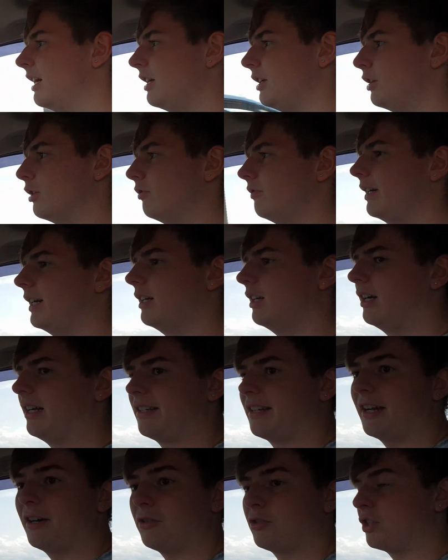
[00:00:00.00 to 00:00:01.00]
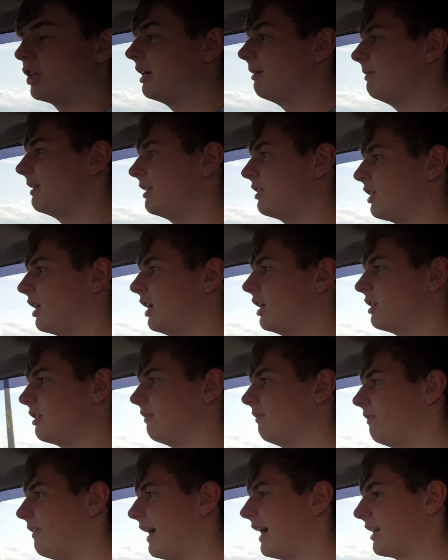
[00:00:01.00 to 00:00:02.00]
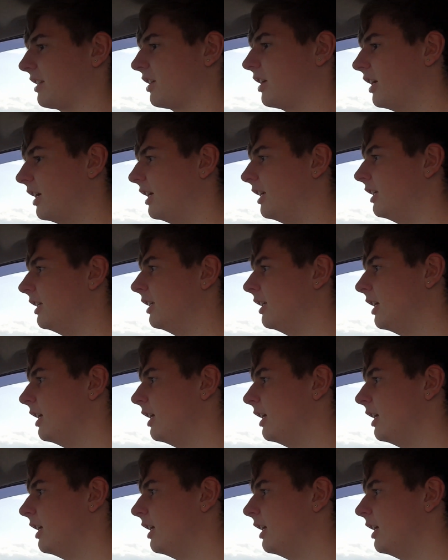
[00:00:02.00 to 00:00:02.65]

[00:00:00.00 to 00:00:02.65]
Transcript: you'll realise how cheap these cars in fact are,